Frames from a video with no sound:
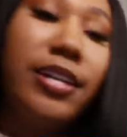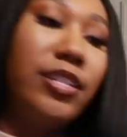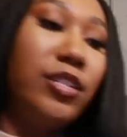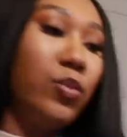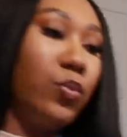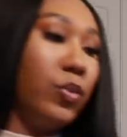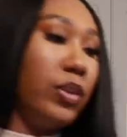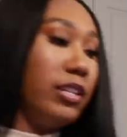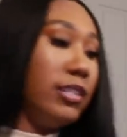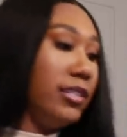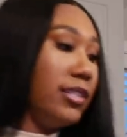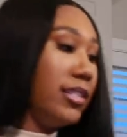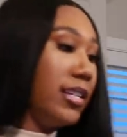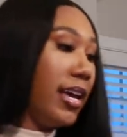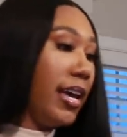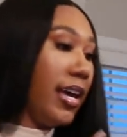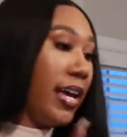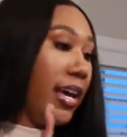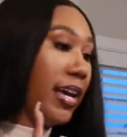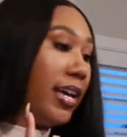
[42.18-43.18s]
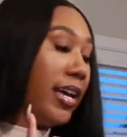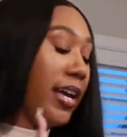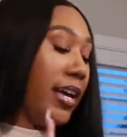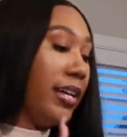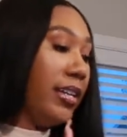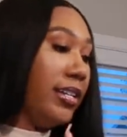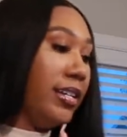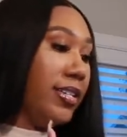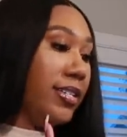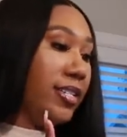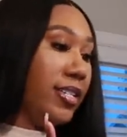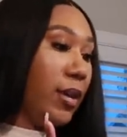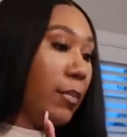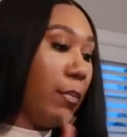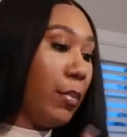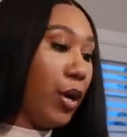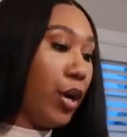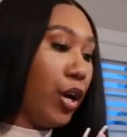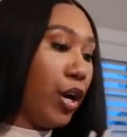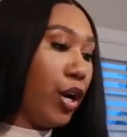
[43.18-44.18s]
It's Wednesday,
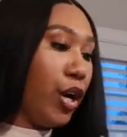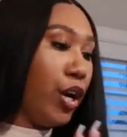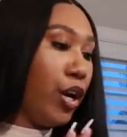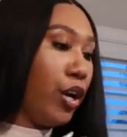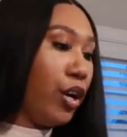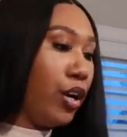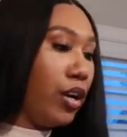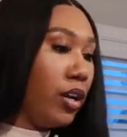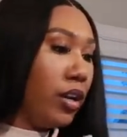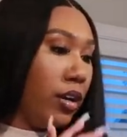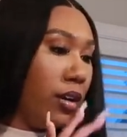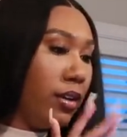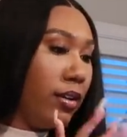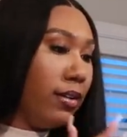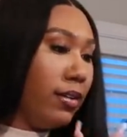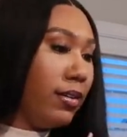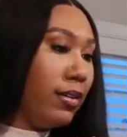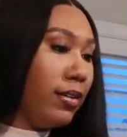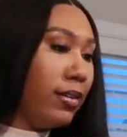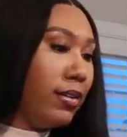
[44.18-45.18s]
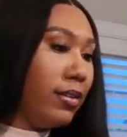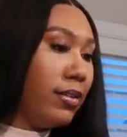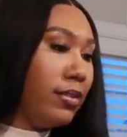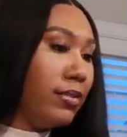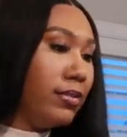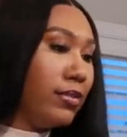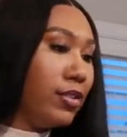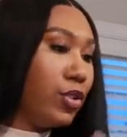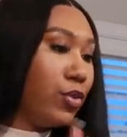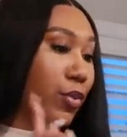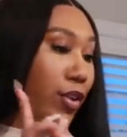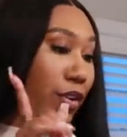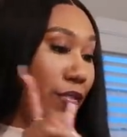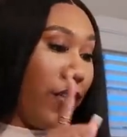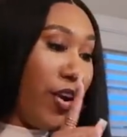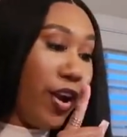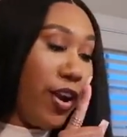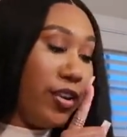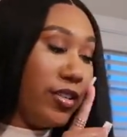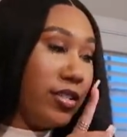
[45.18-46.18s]
December
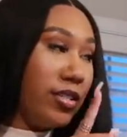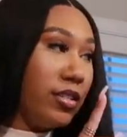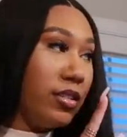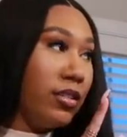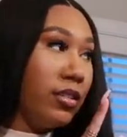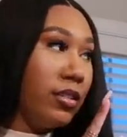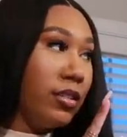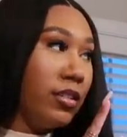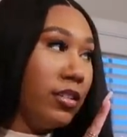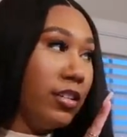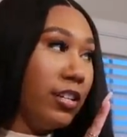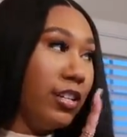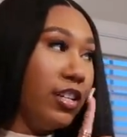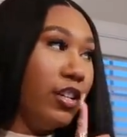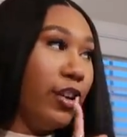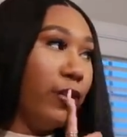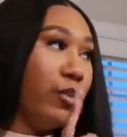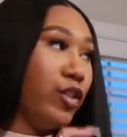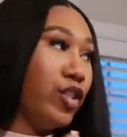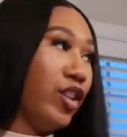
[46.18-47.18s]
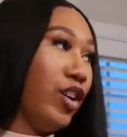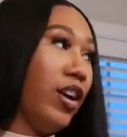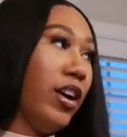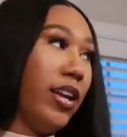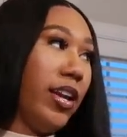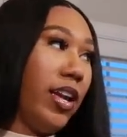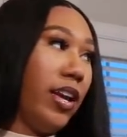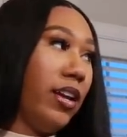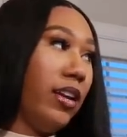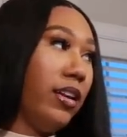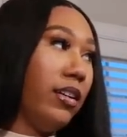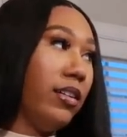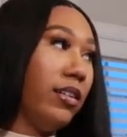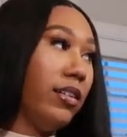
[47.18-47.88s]
twenty-first. Don't start it.